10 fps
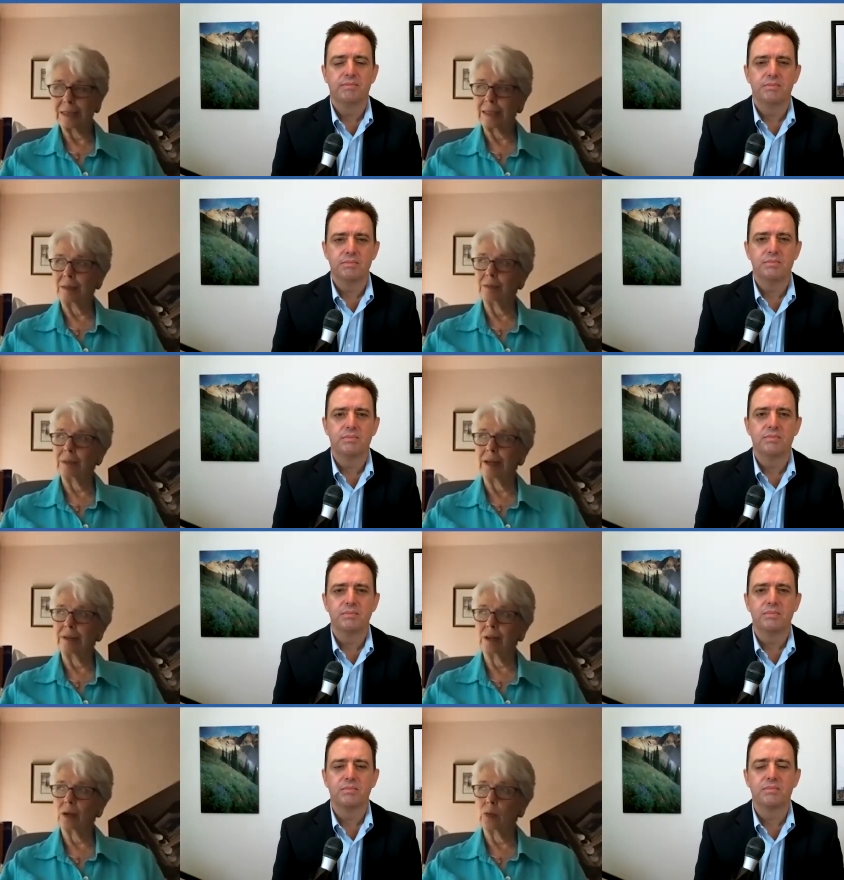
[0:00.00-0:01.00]
Speaker 1: Um,
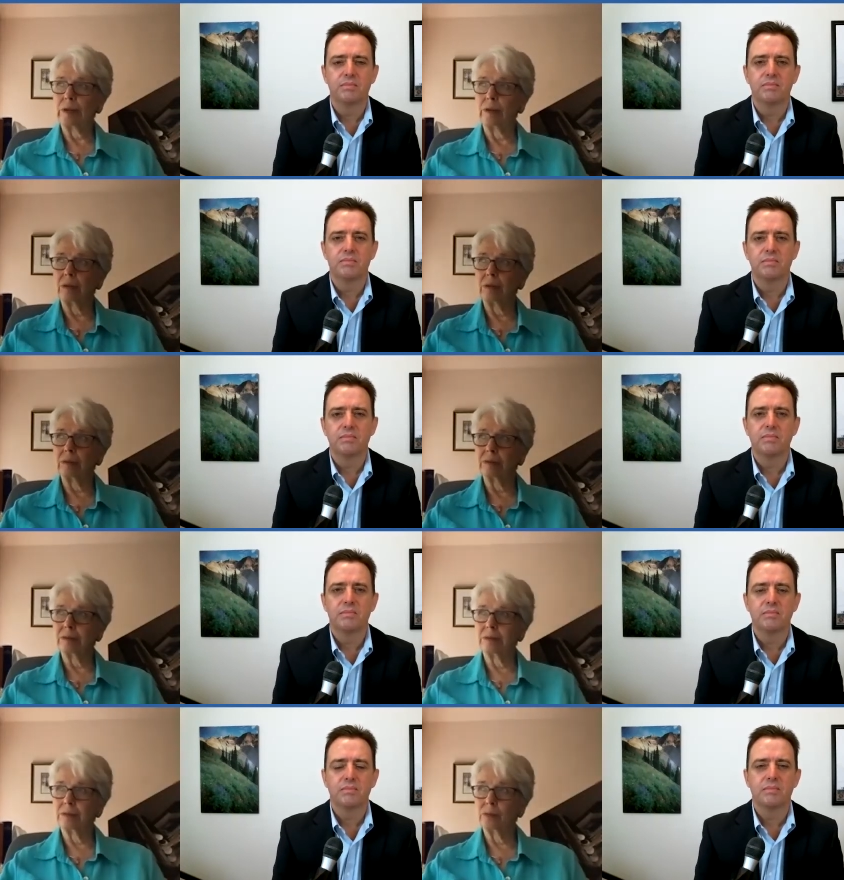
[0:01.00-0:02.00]
I think we all,
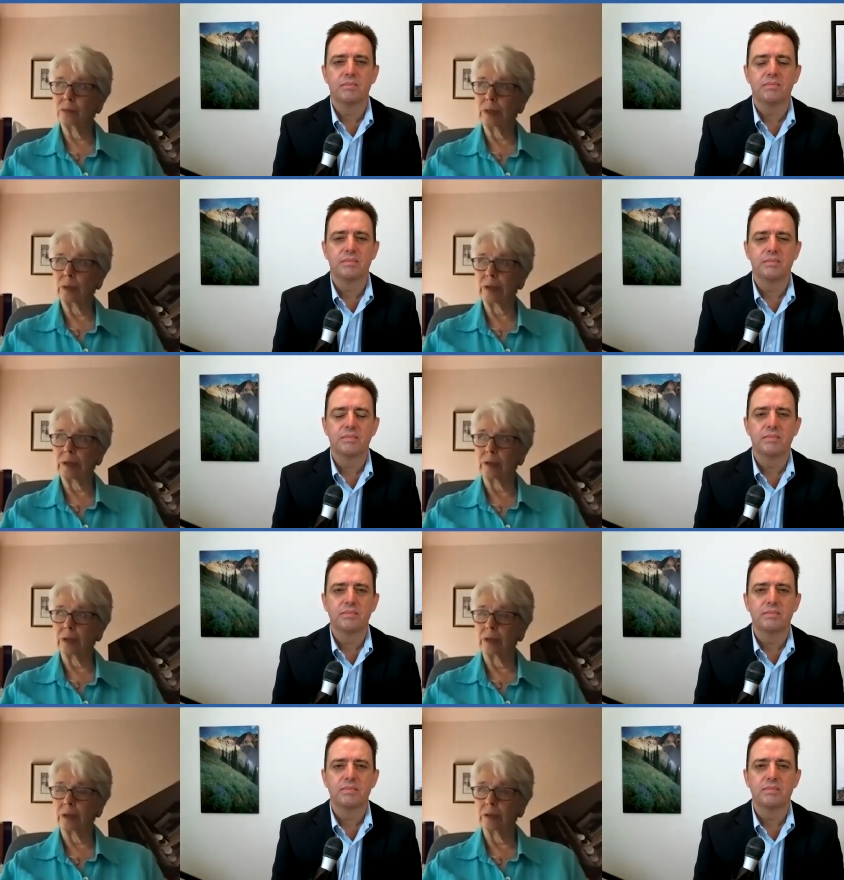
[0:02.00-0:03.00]
when we are
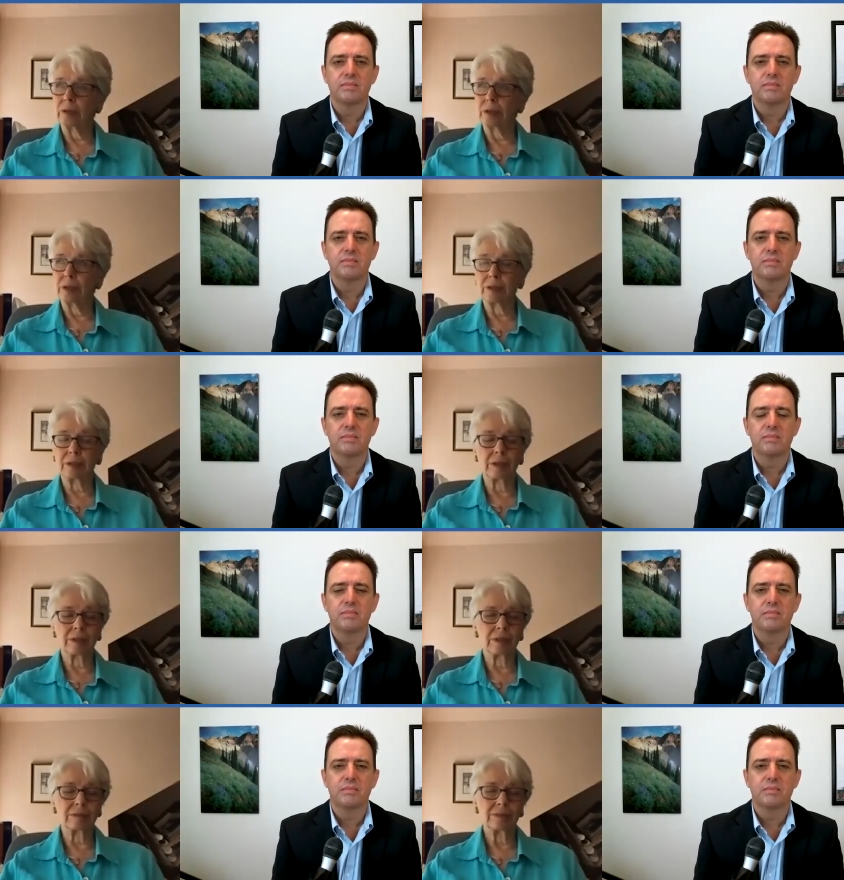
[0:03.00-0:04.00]
younger, tend to
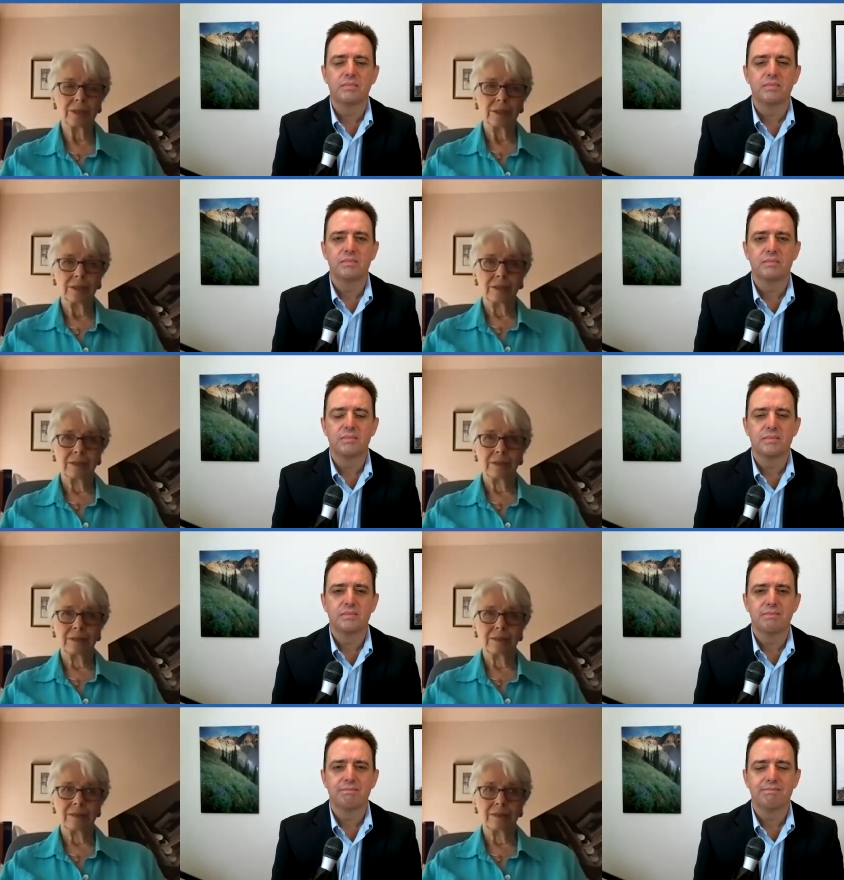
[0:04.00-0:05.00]
think that
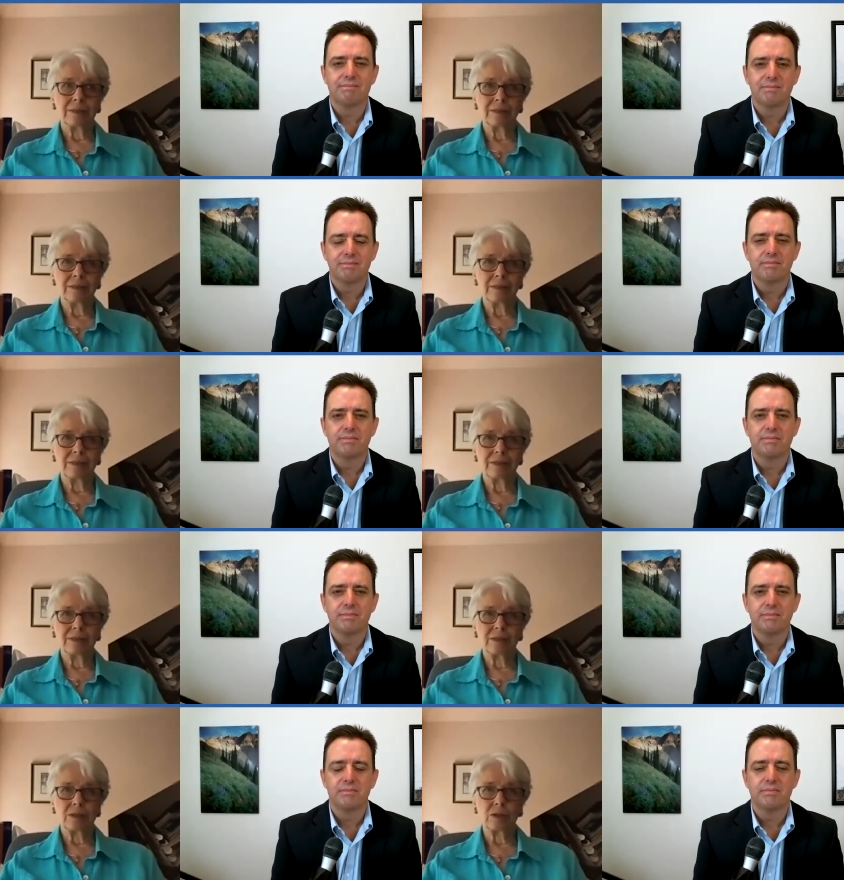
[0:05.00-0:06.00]
uh,
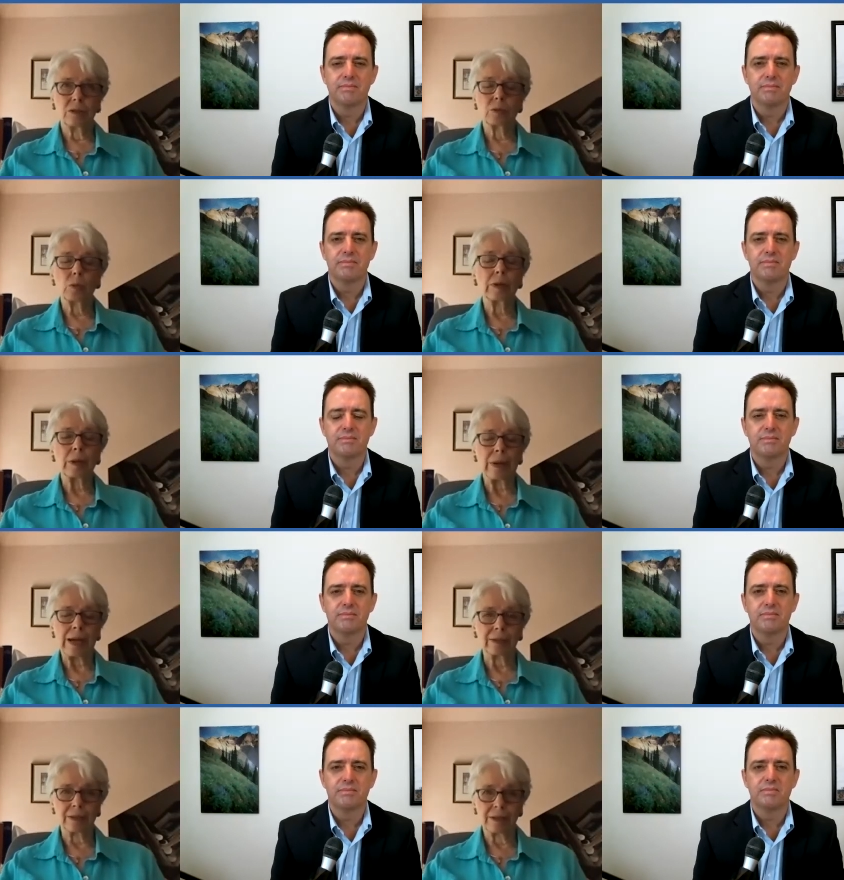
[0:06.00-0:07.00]
these these issues won't
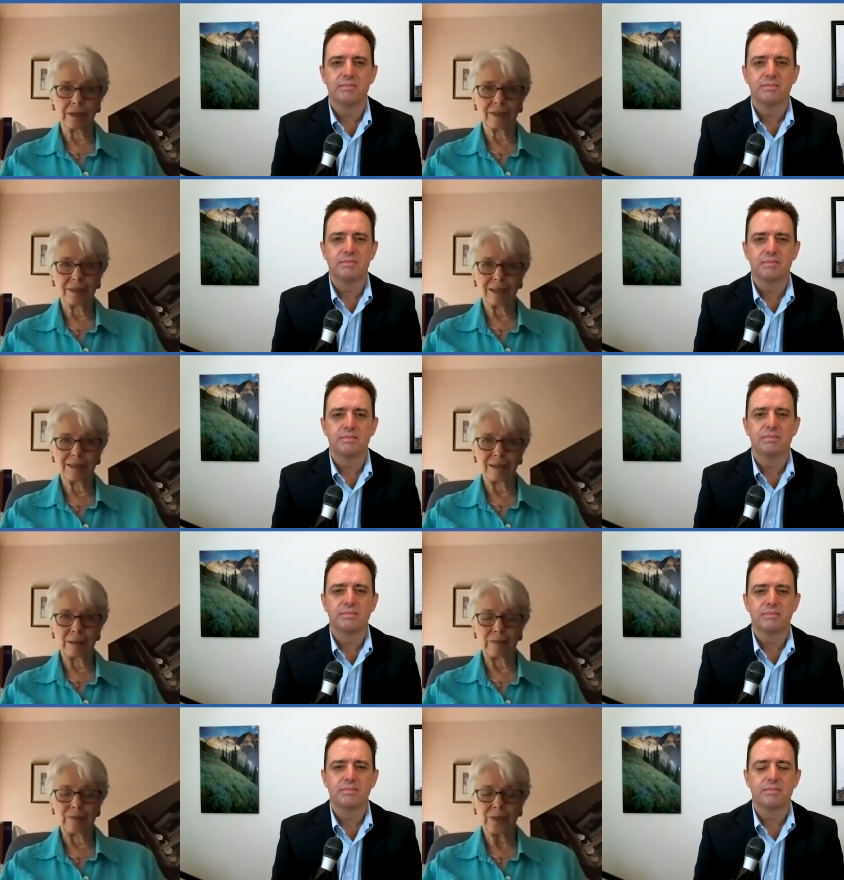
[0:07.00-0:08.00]
impact us.
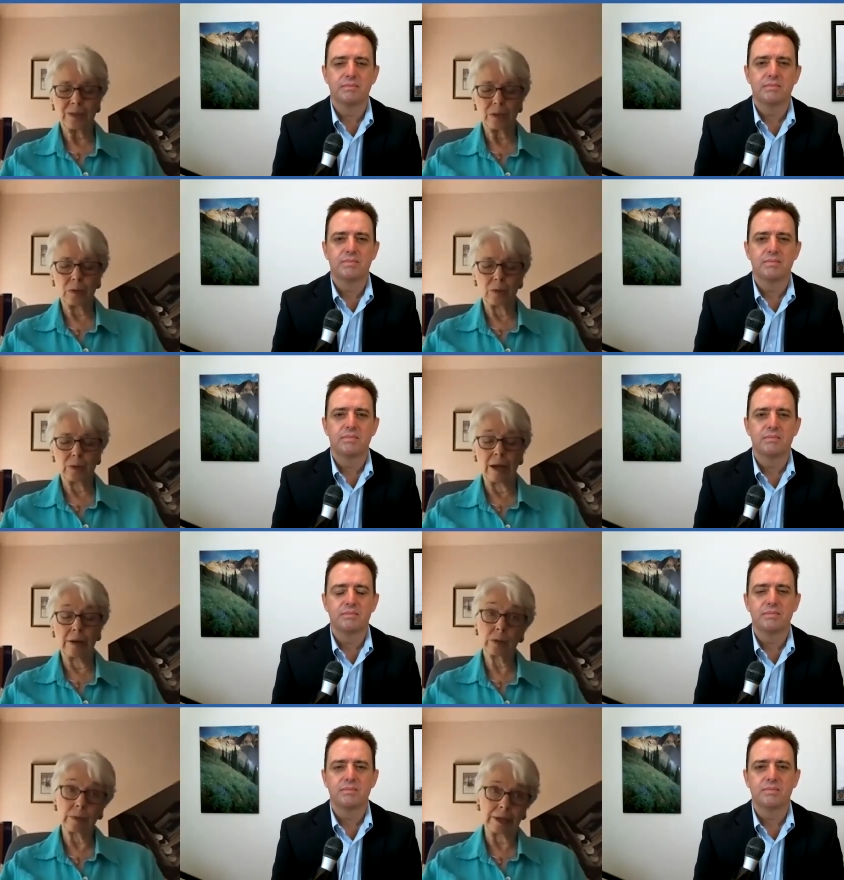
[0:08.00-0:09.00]
Um, so
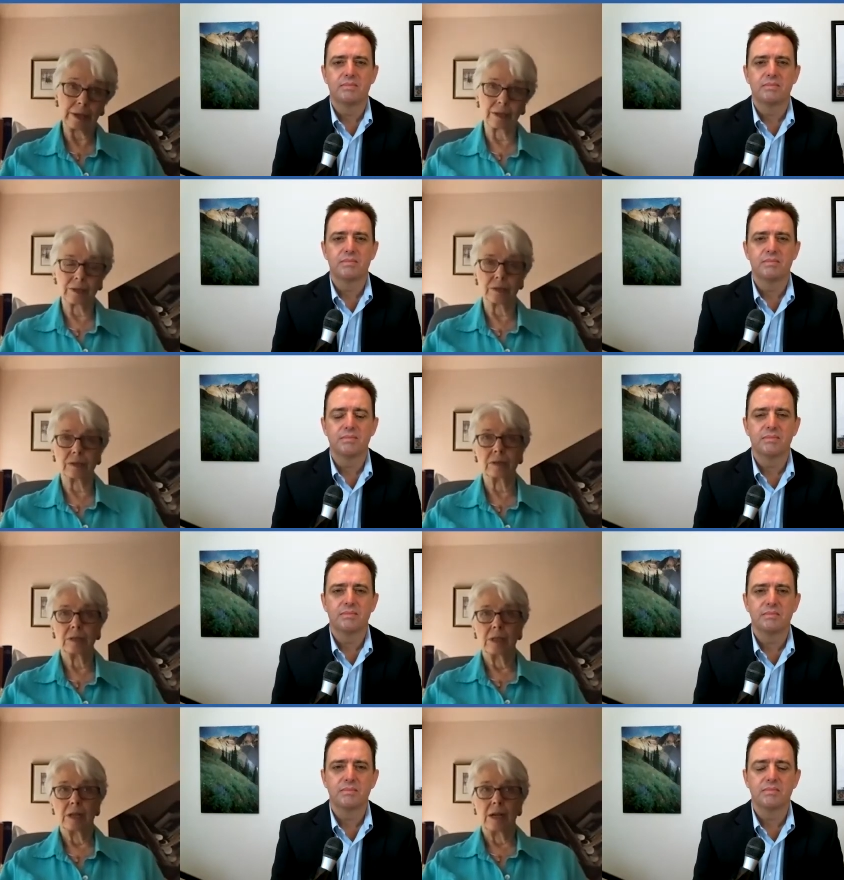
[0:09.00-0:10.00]
after my
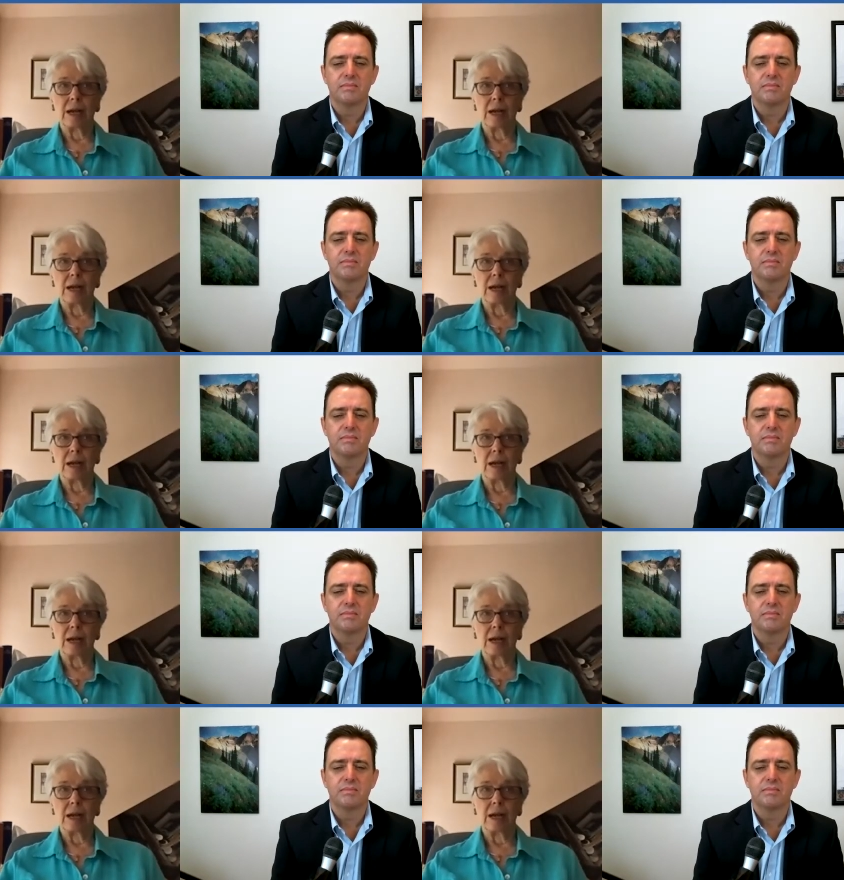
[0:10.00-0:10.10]
cancer,